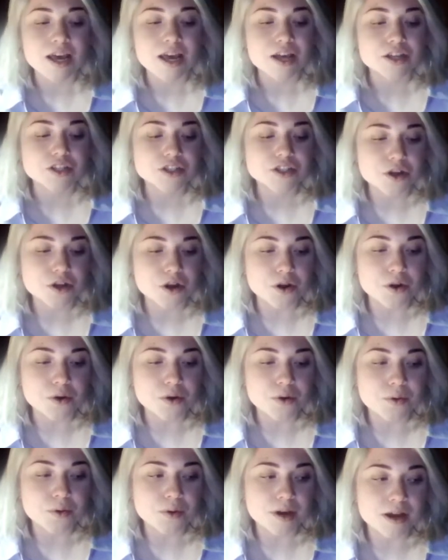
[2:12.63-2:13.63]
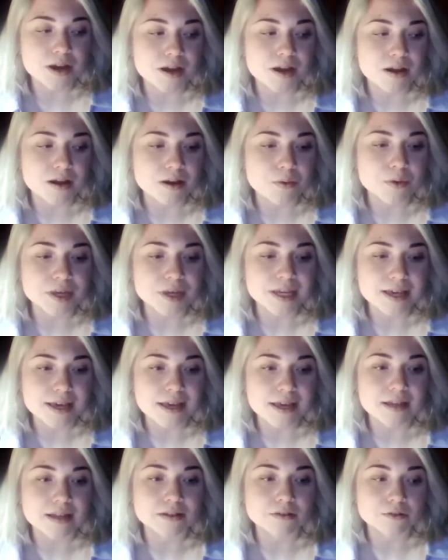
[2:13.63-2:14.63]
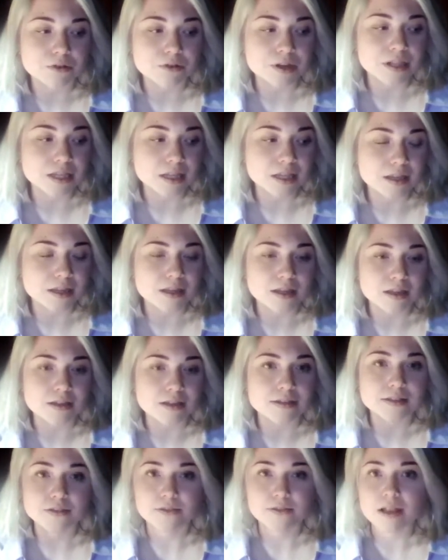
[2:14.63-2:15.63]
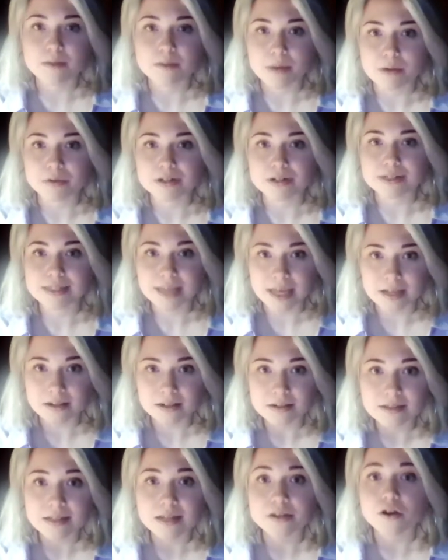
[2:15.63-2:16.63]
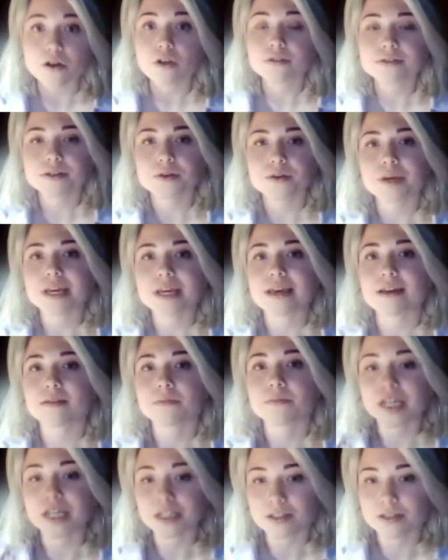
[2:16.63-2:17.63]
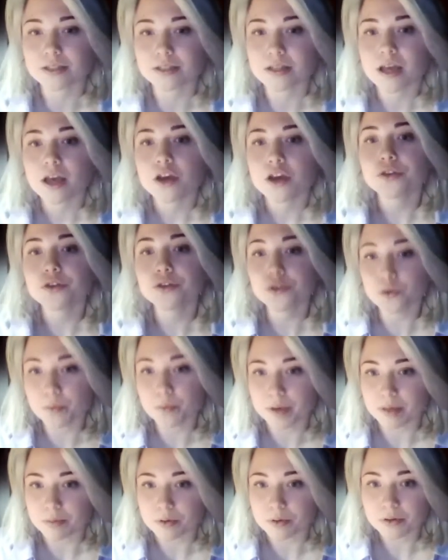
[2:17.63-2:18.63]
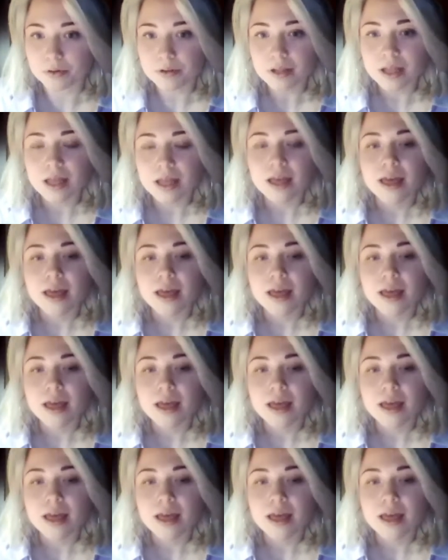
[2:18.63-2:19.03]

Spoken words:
So we can really develop our skills, and also we can meet new people.